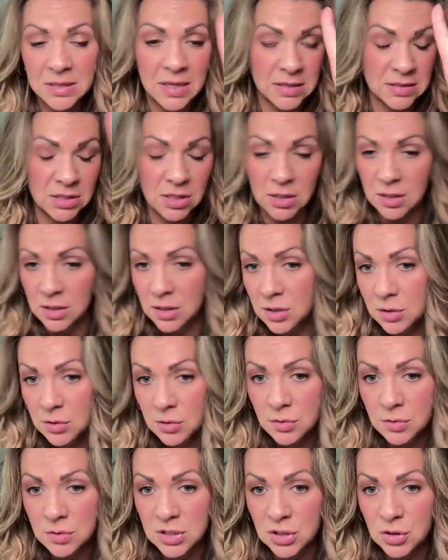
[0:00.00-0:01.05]
That's going to
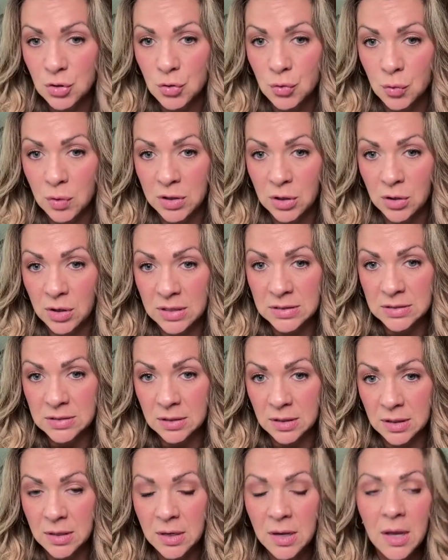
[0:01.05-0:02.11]
destroy your
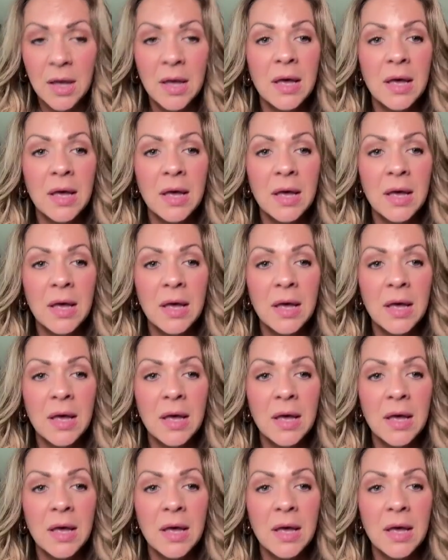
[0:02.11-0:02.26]
insulin.